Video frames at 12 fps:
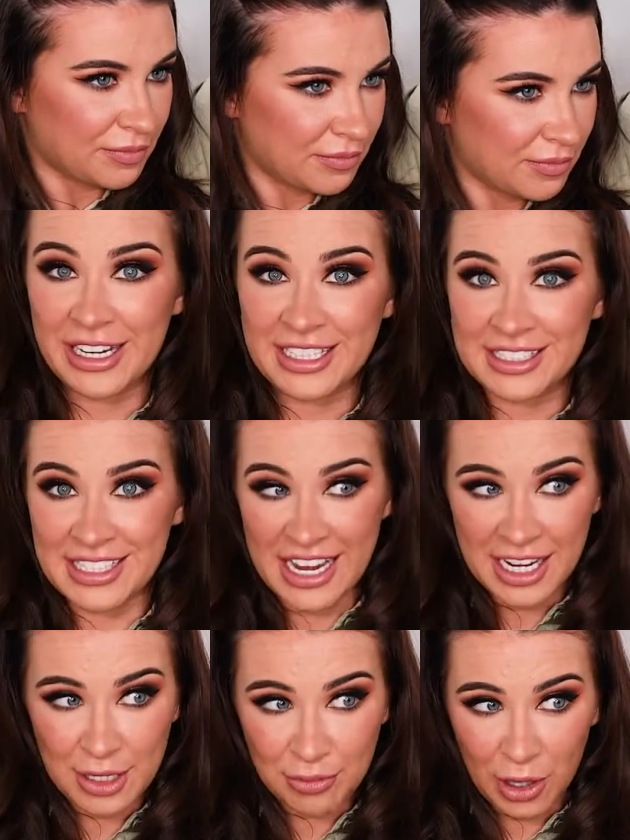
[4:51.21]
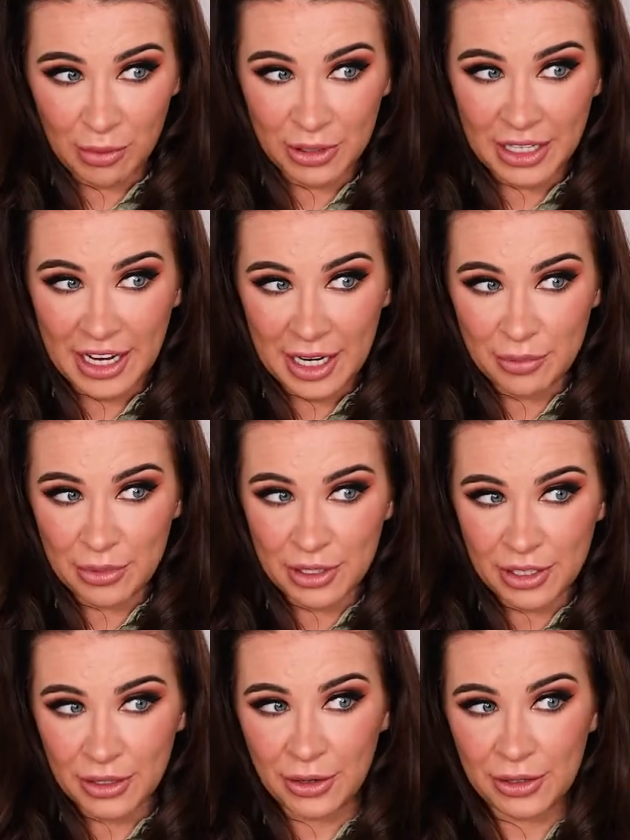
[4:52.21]
Get a second bobble and put
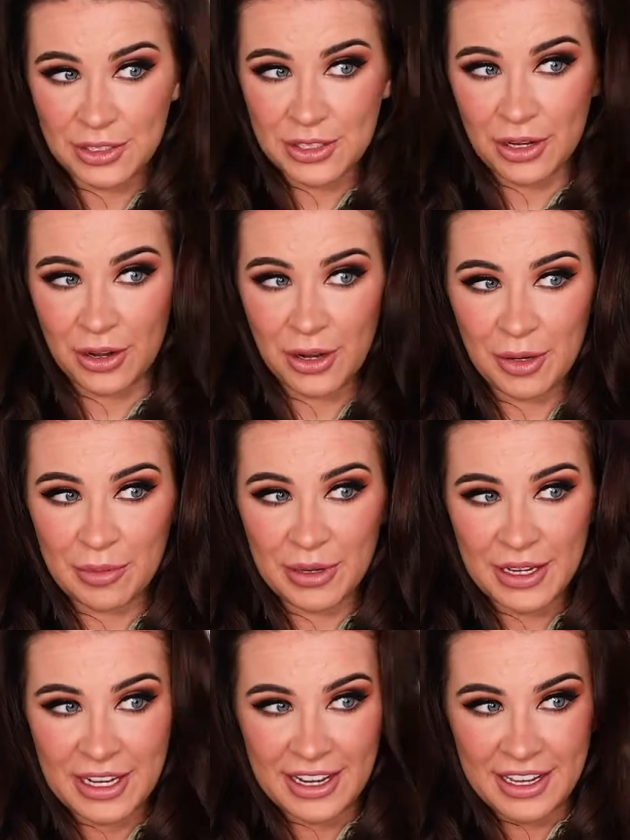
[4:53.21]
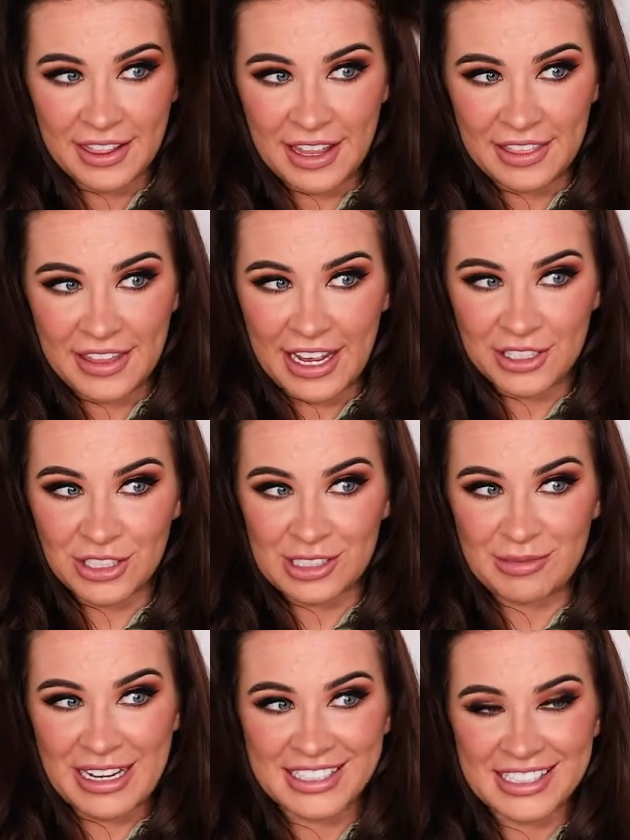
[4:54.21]
it on top, then that just
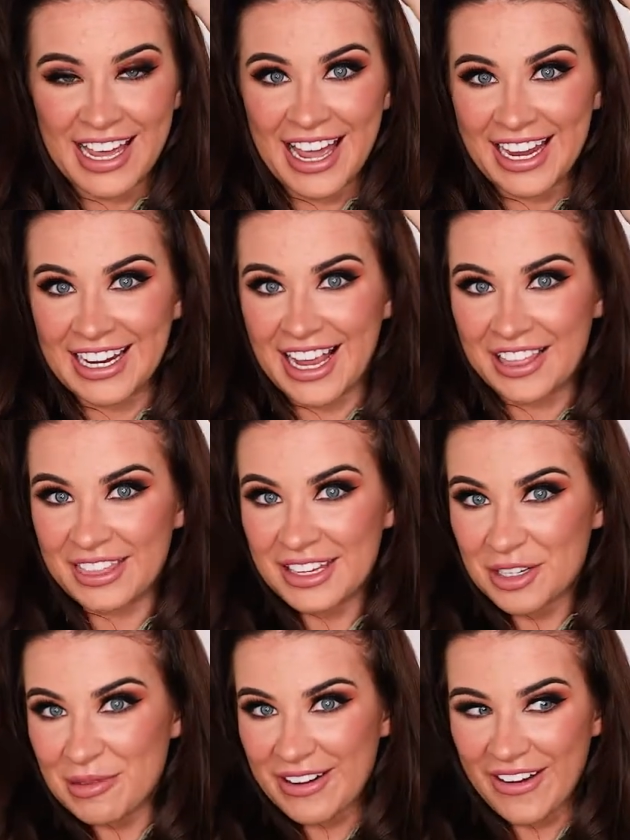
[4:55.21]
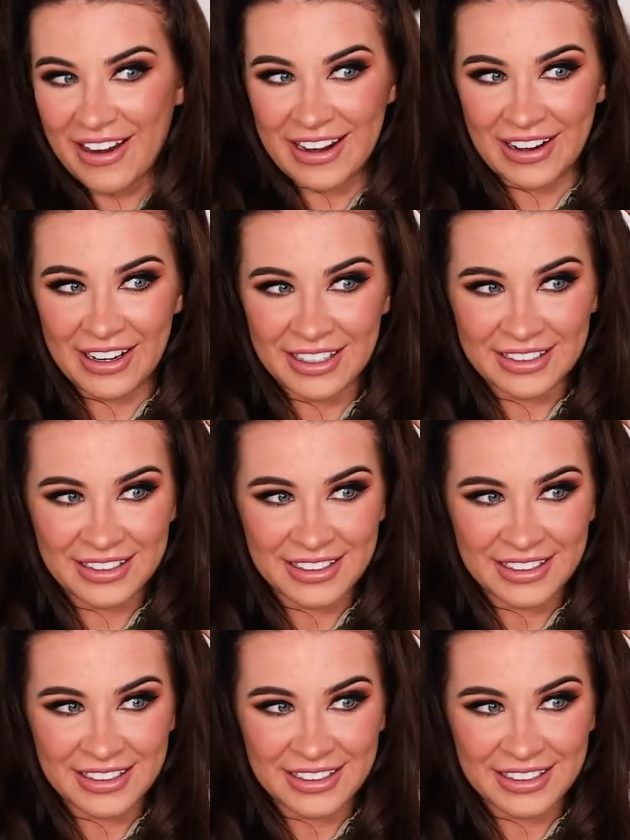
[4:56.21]
makes the height a little bit higher.